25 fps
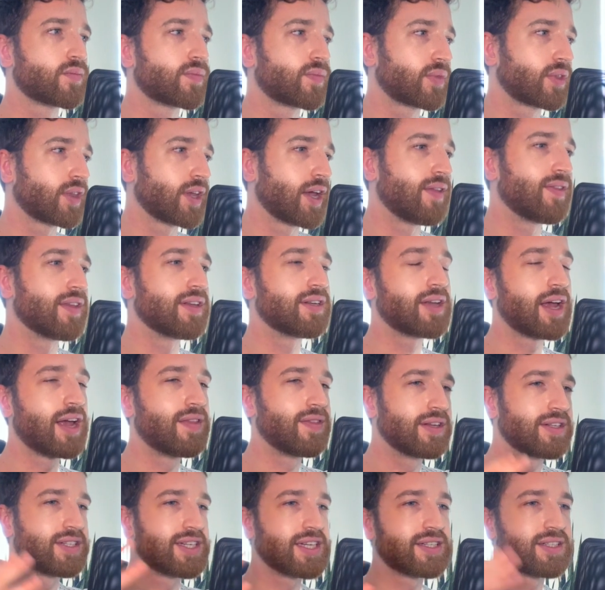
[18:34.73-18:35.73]
and
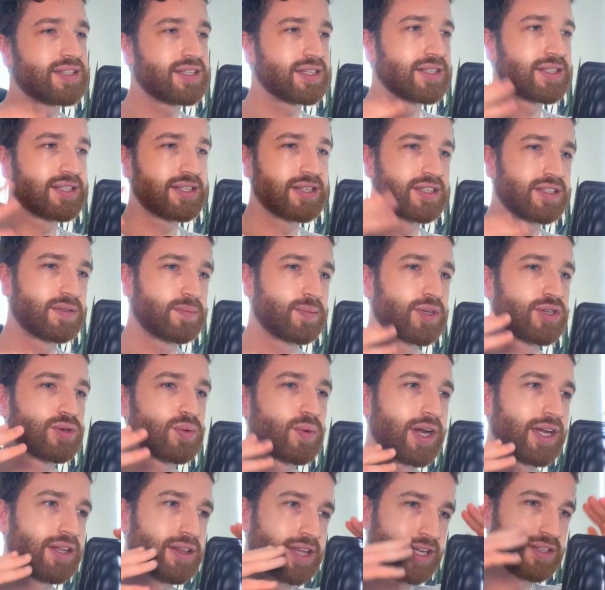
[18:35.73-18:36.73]
the distances
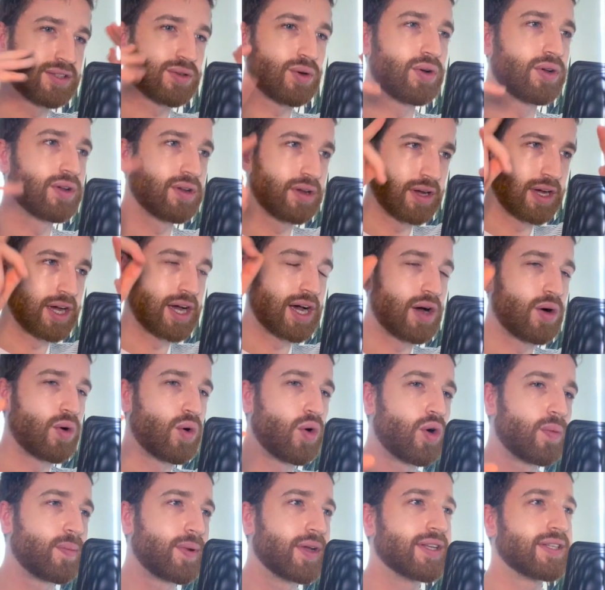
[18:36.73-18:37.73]
between these
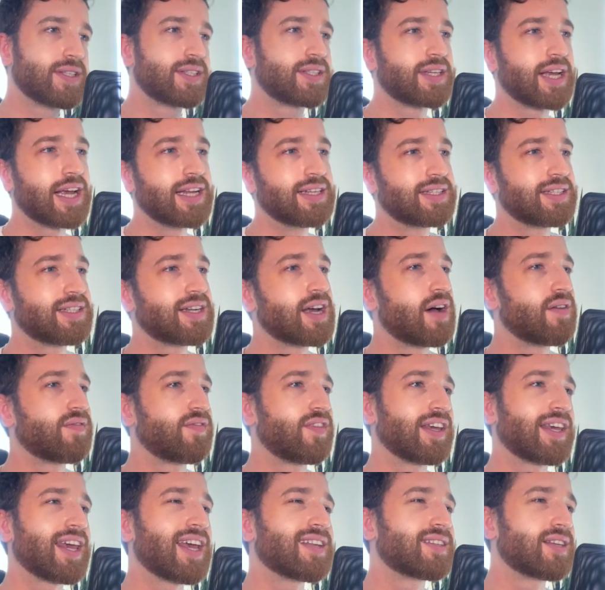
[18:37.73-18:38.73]
orbits and stuff.
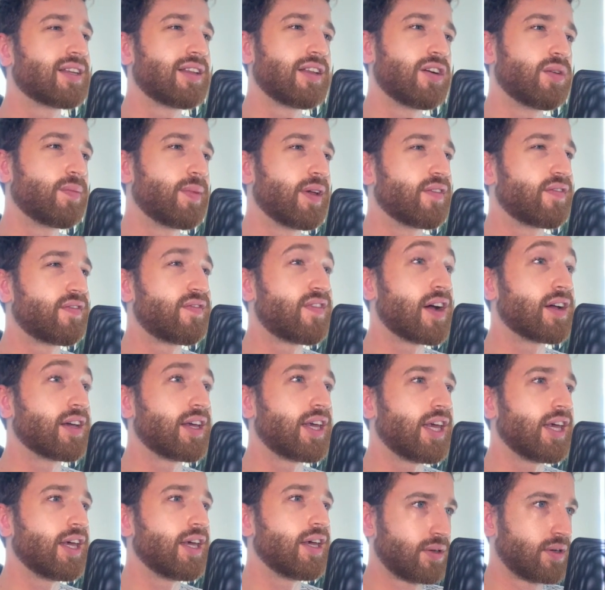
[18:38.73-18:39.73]
It gets a little bit
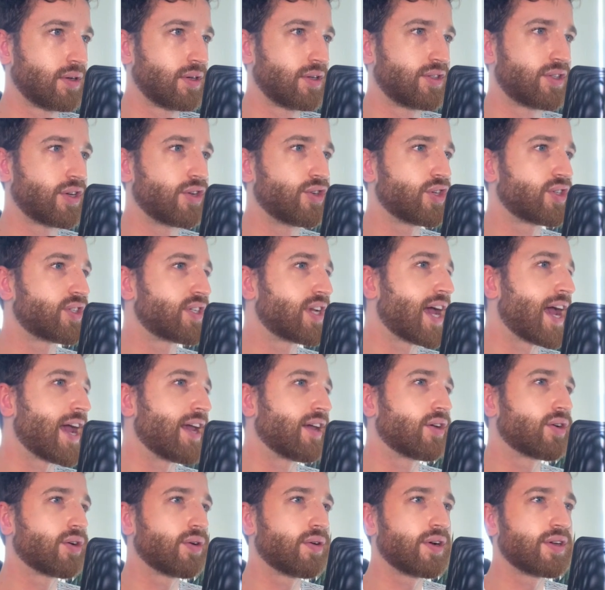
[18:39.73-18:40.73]
funky. So just to
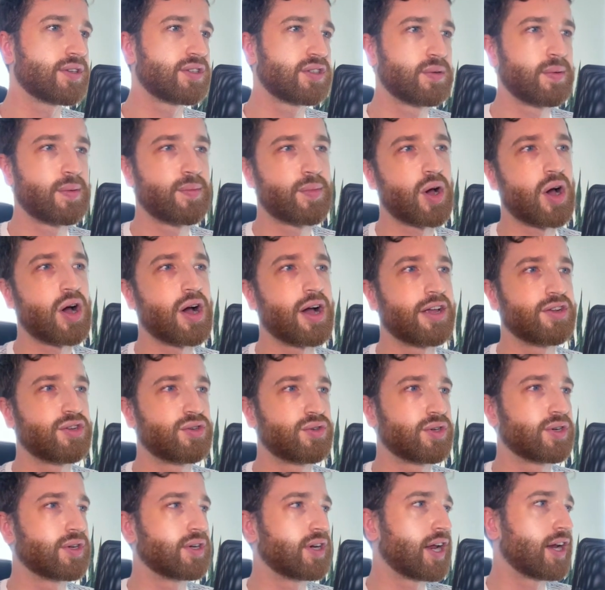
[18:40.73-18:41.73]
anchor us, remember
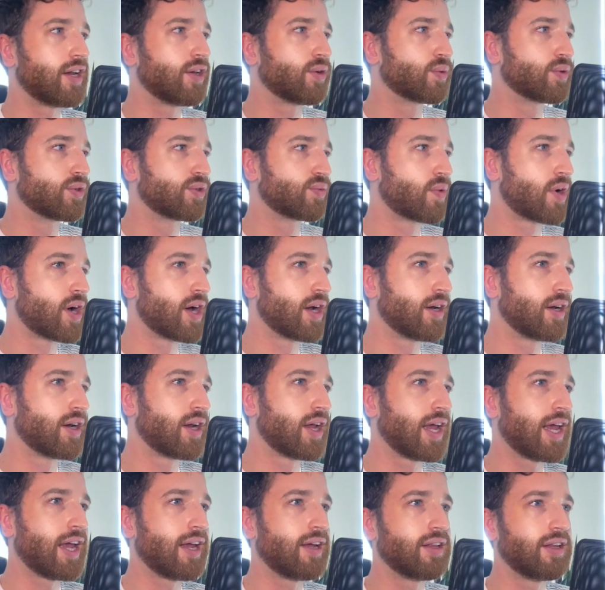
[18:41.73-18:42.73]
hydrogen, n equals 1,
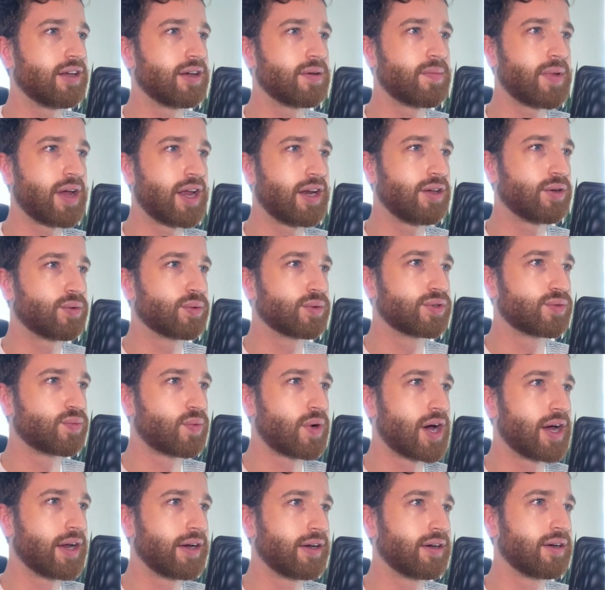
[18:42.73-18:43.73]
helium, n equals
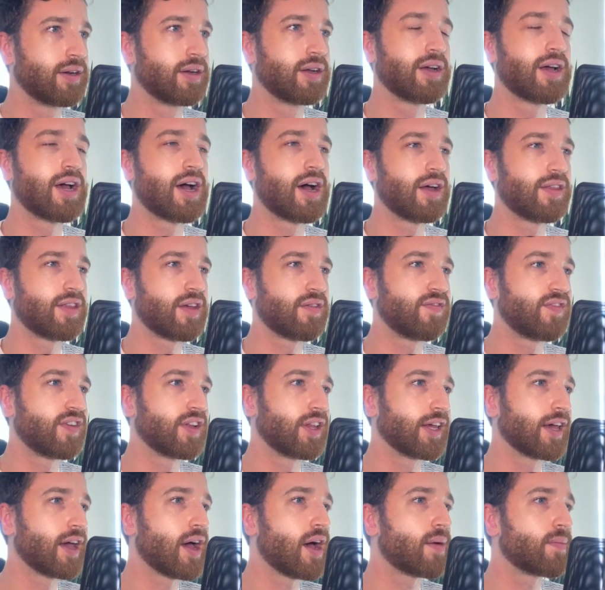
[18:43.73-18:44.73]
1, they're
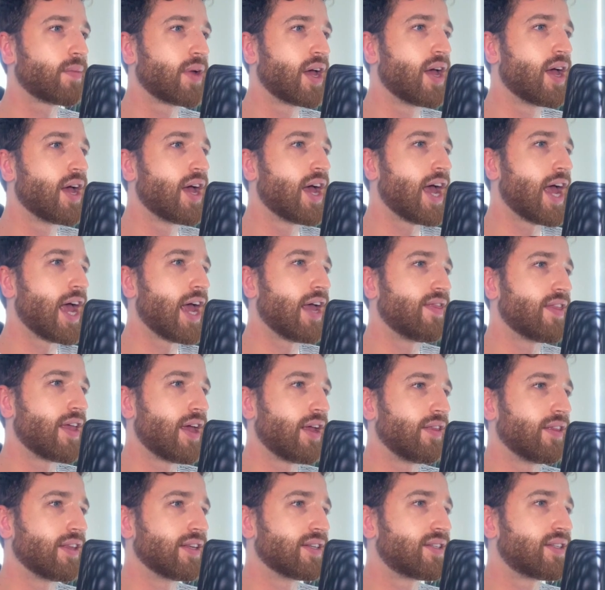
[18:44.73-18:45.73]
filling up. And
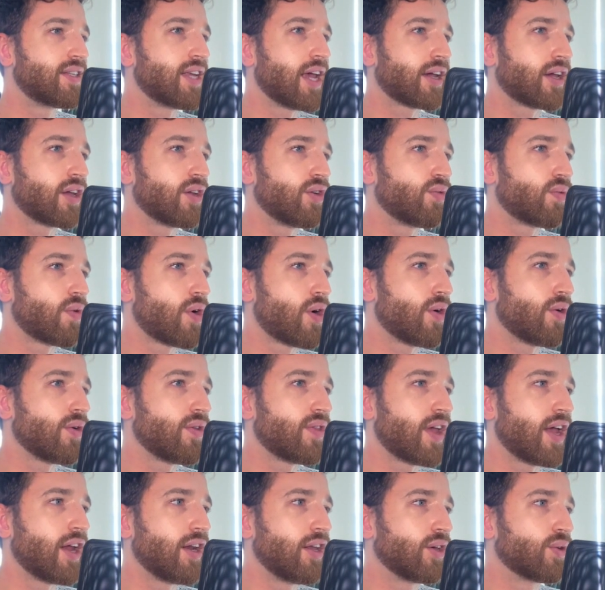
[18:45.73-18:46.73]
then this second row,
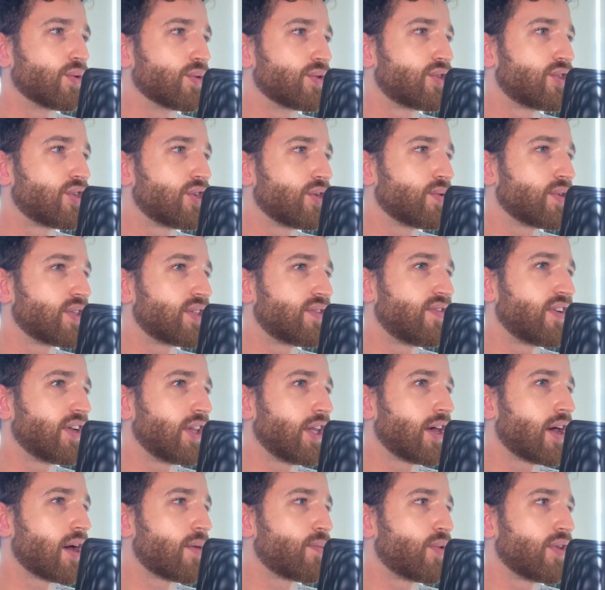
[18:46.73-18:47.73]
the n equals 2 is
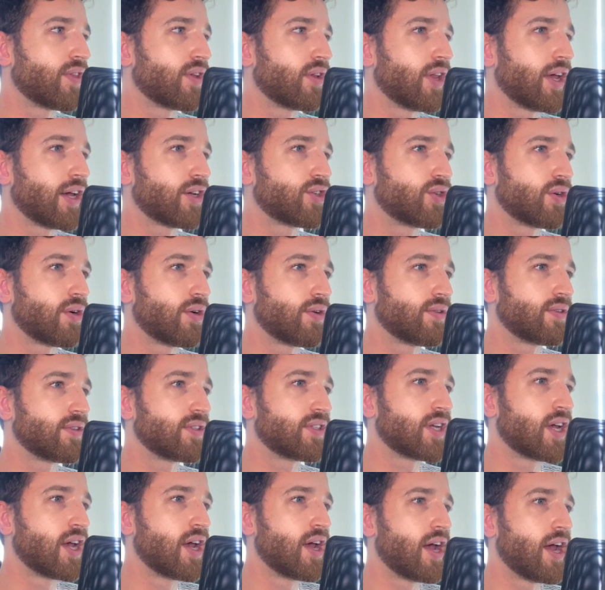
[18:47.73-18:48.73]
filling up with
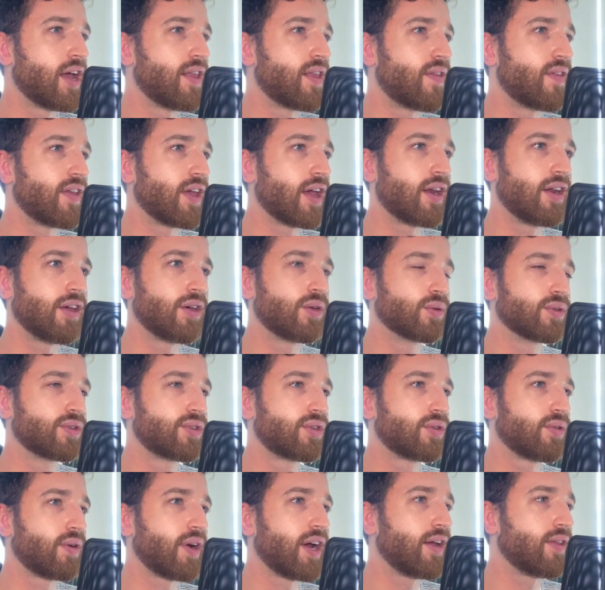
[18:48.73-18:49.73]
electrons. And then the n equals
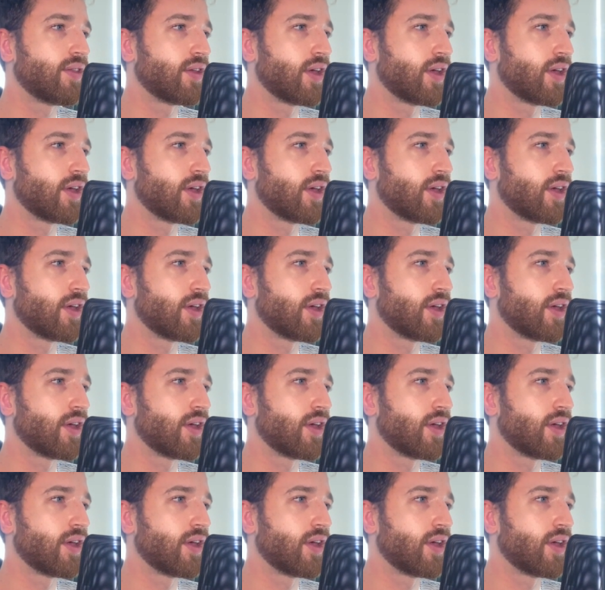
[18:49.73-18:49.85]
3